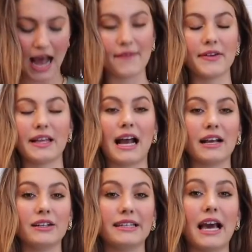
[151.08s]
I feel like I
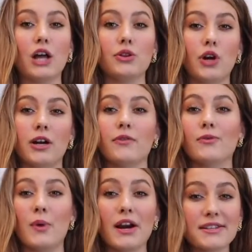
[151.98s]
could get a lot
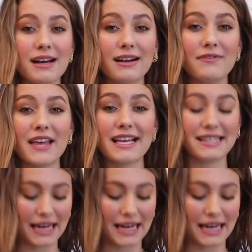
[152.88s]
of wears out of this,